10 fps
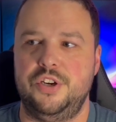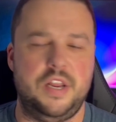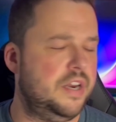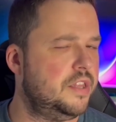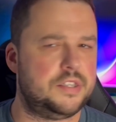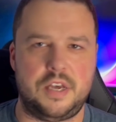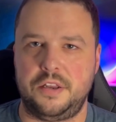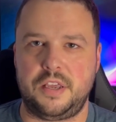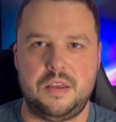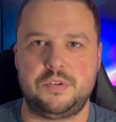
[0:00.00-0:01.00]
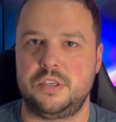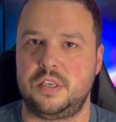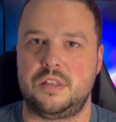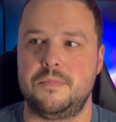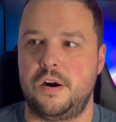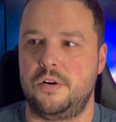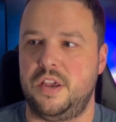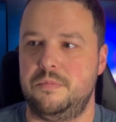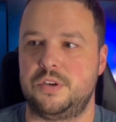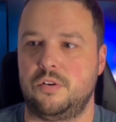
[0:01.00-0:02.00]
Any of the Zelda games, just like the Mario
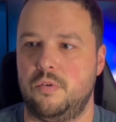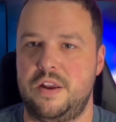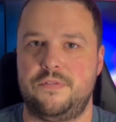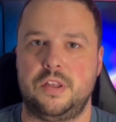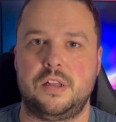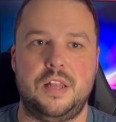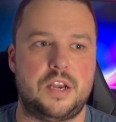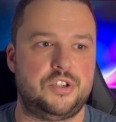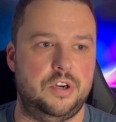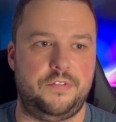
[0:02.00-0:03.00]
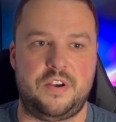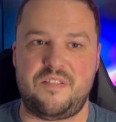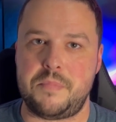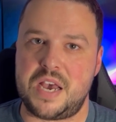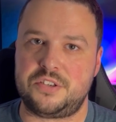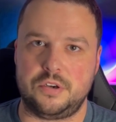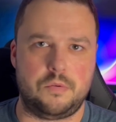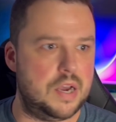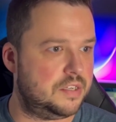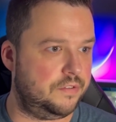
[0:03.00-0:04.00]
games, are great for the collection. If you have Master
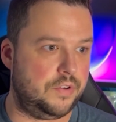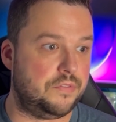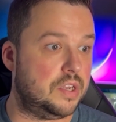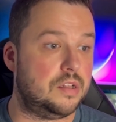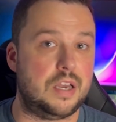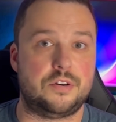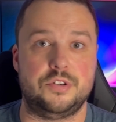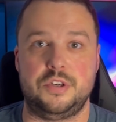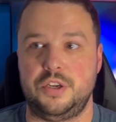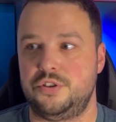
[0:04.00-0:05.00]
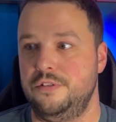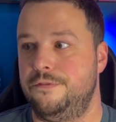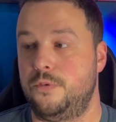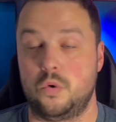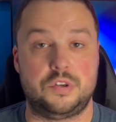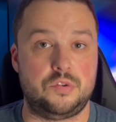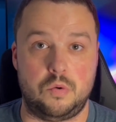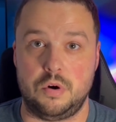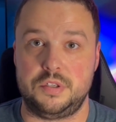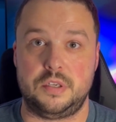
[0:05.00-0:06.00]
Quest, if you have the Collector's Edition, 4
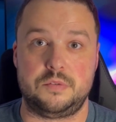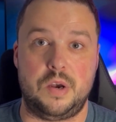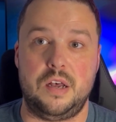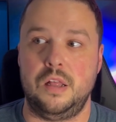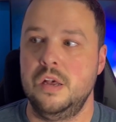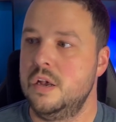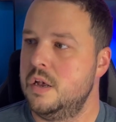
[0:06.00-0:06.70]
Swords as well,